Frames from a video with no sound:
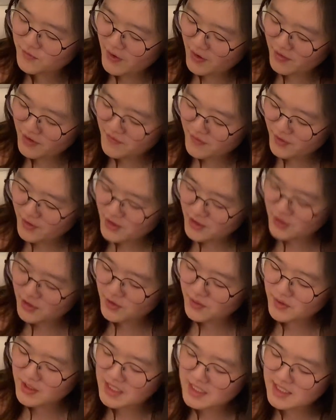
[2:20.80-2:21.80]
very
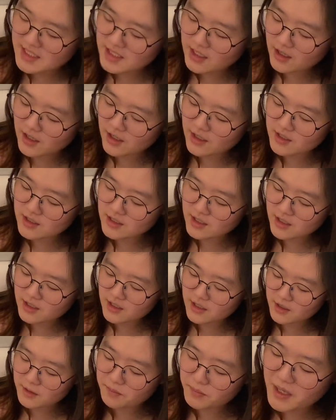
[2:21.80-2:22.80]
cute. It's
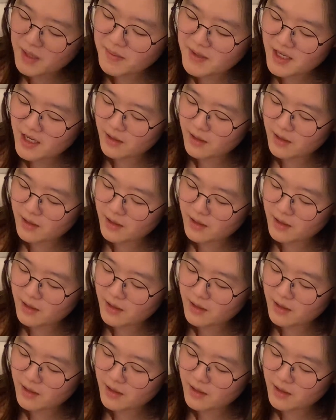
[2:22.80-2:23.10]
the baby